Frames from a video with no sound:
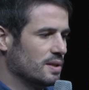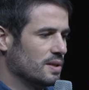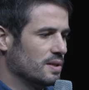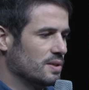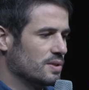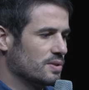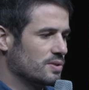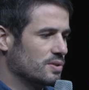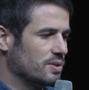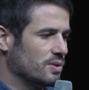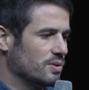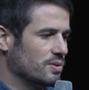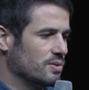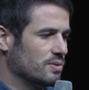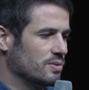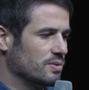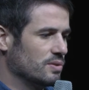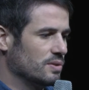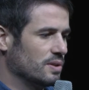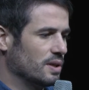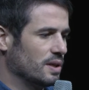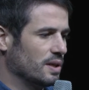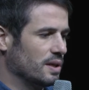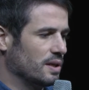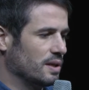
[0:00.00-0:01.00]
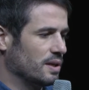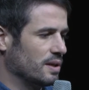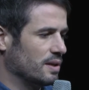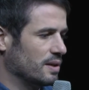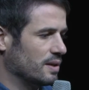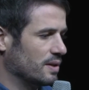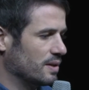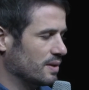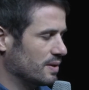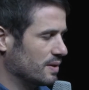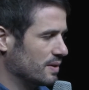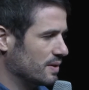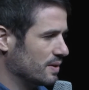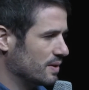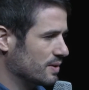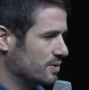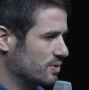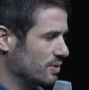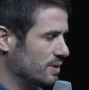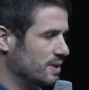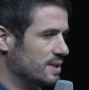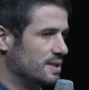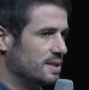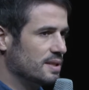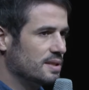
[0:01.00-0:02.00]
So
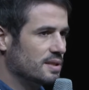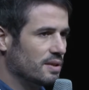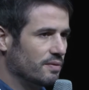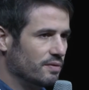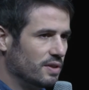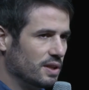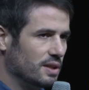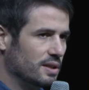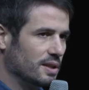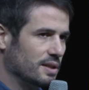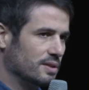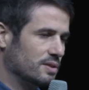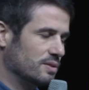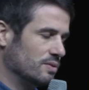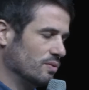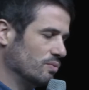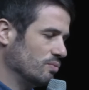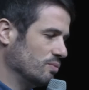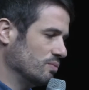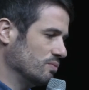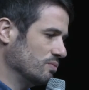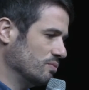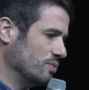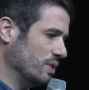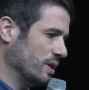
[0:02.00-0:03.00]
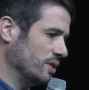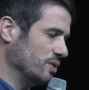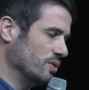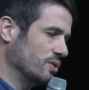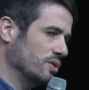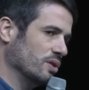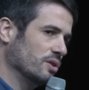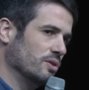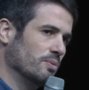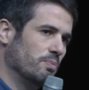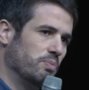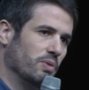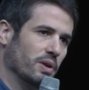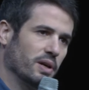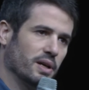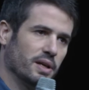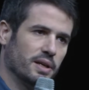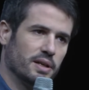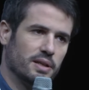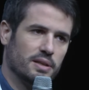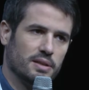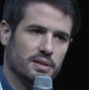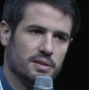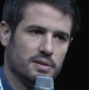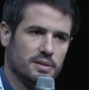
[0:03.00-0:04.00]
this is something where you can
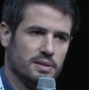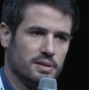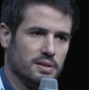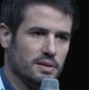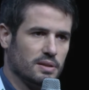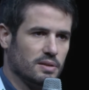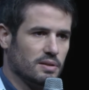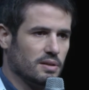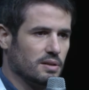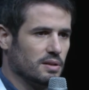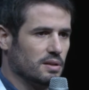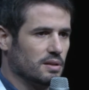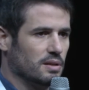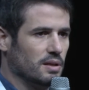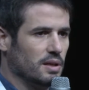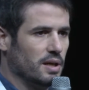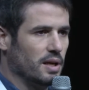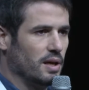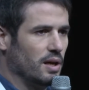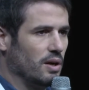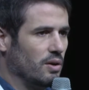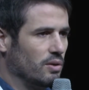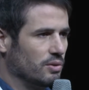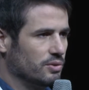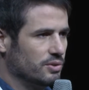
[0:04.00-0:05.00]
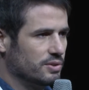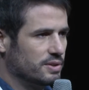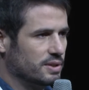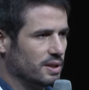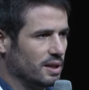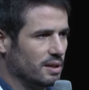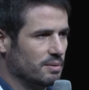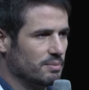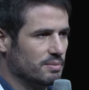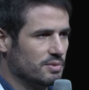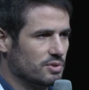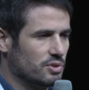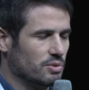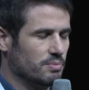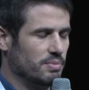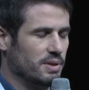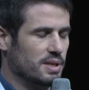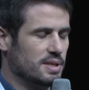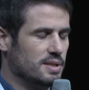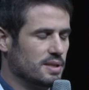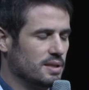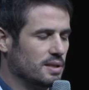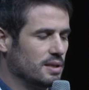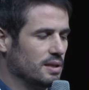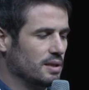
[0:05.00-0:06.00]
apply all the time. So
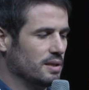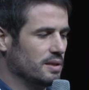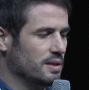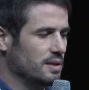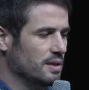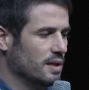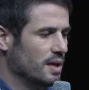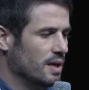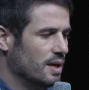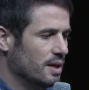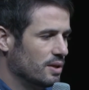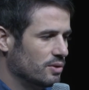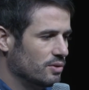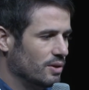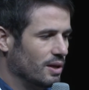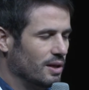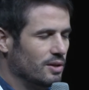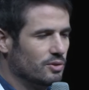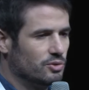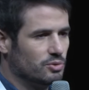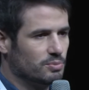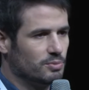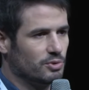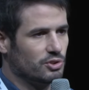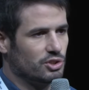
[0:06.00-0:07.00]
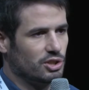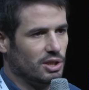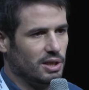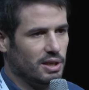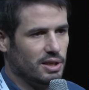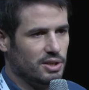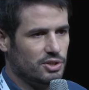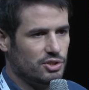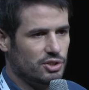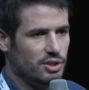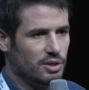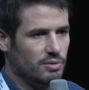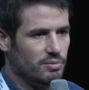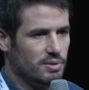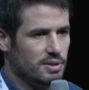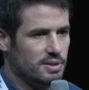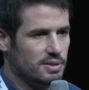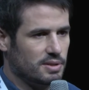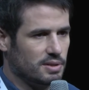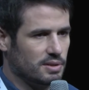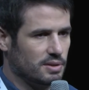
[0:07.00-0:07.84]
basically, the Hello Tomorrow Challenge, there is